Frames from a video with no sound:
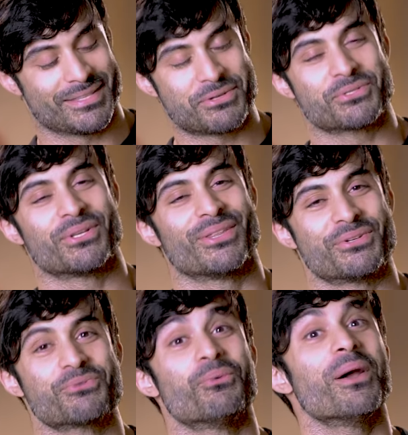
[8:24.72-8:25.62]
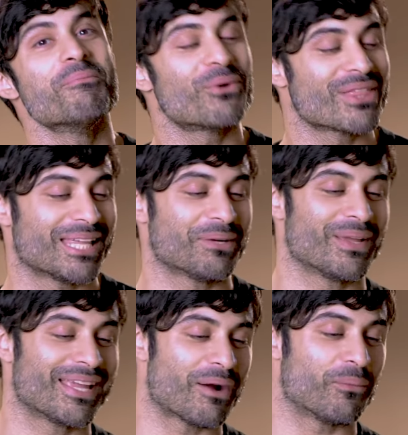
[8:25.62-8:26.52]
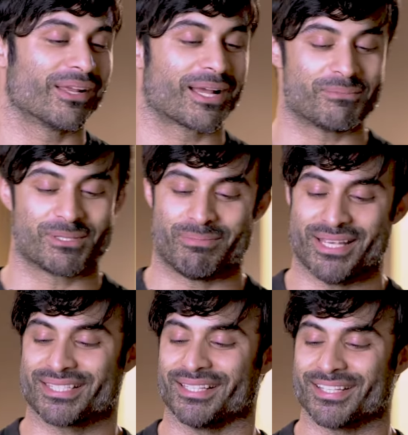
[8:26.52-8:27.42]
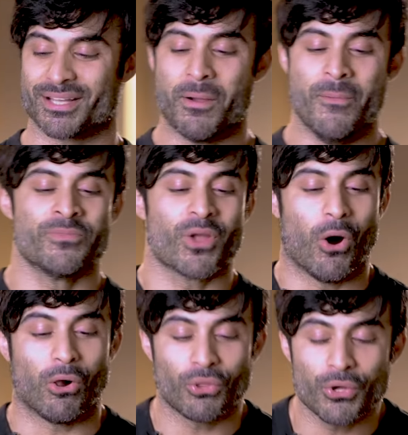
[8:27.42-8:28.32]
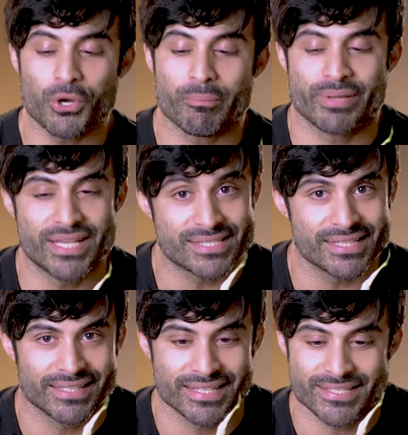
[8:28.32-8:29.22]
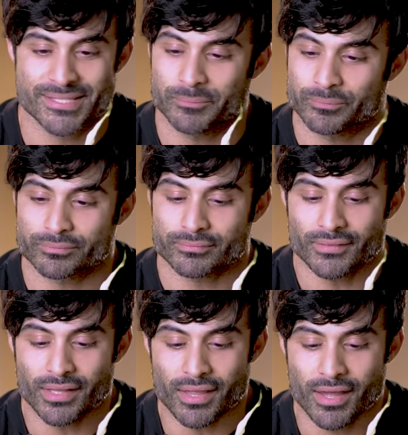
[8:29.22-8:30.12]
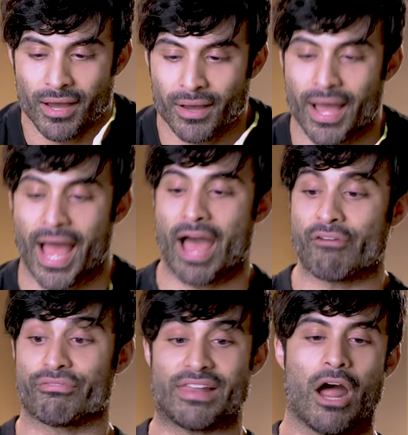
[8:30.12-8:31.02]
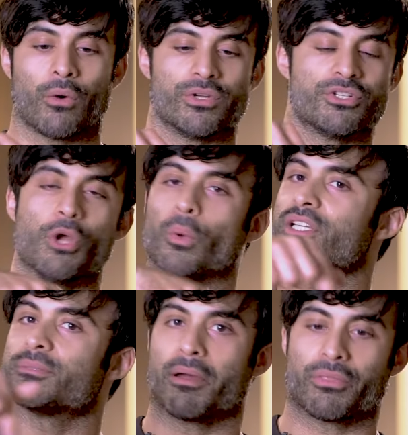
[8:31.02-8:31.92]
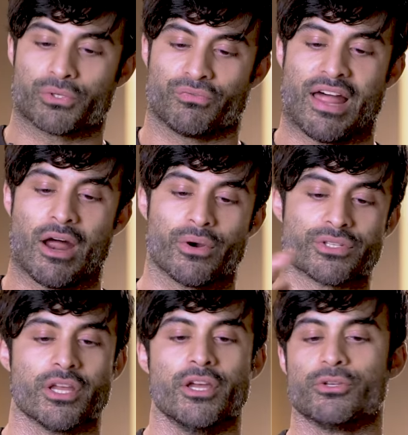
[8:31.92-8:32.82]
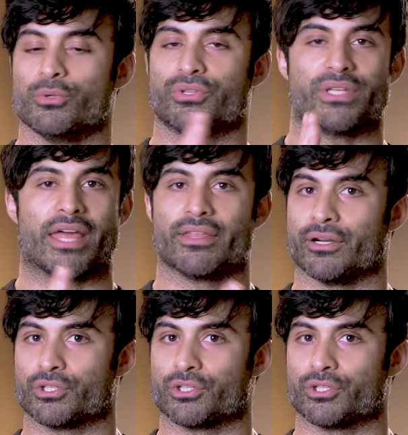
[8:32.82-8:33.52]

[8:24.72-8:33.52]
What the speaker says: There's one more thing we get when it comes to peace lilies. Although your peace lilies have flowers, don't expect those flowers to stay there